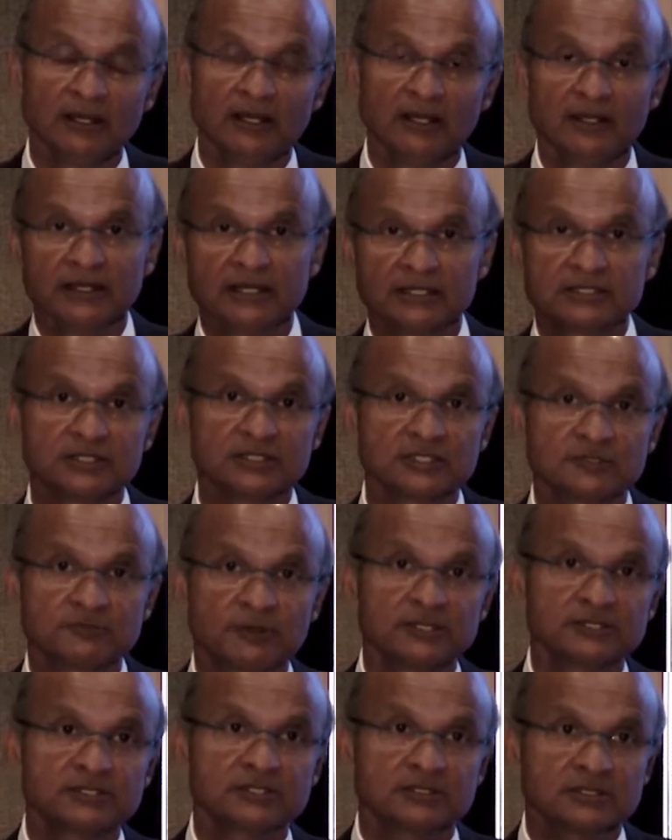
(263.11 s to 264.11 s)
In next year's
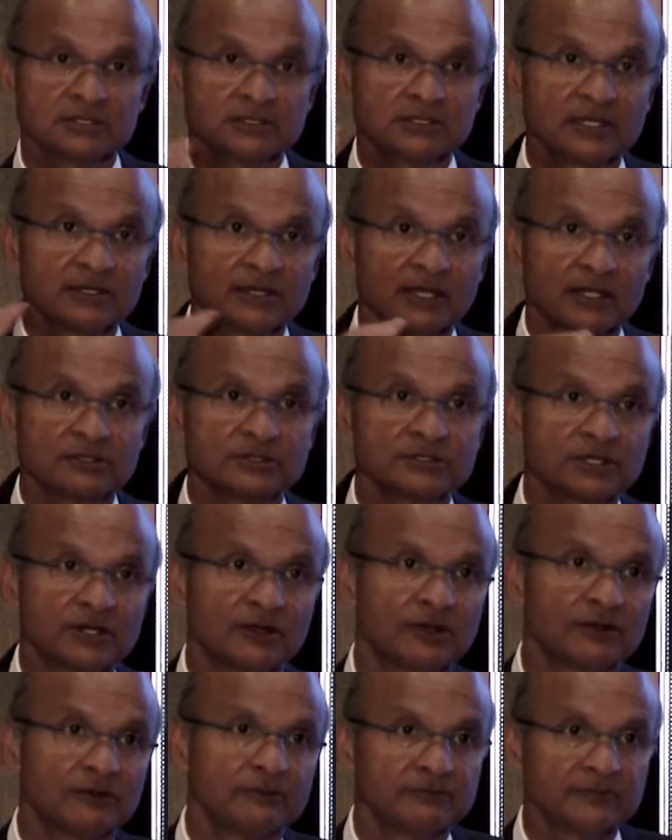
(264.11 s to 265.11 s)
budget, take that to
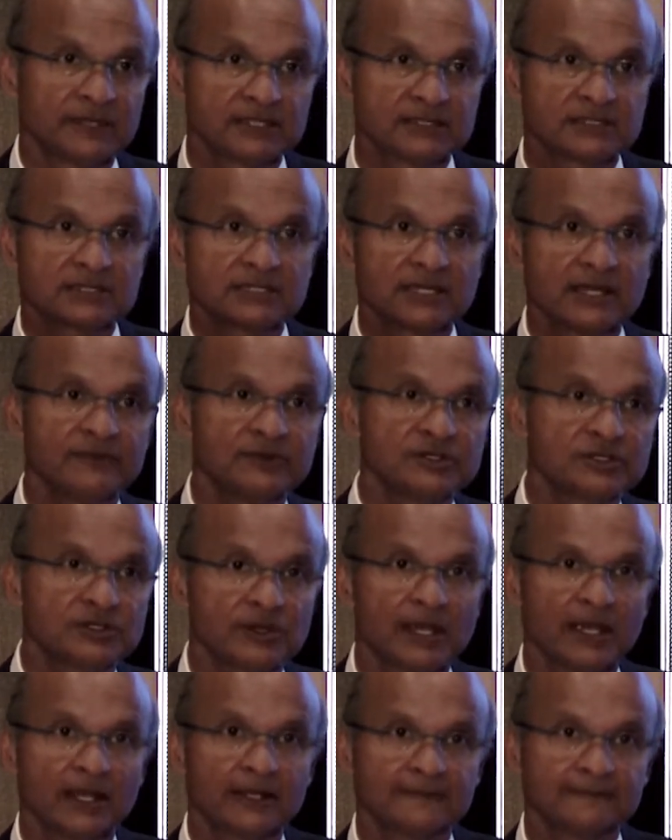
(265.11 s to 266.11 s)
zero. That's the savings you
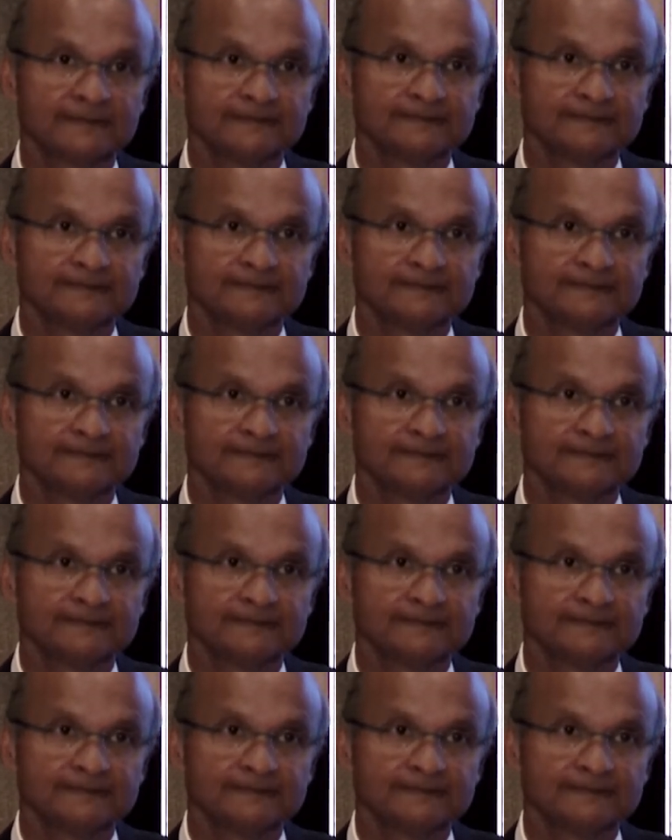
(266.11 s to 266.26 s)
get.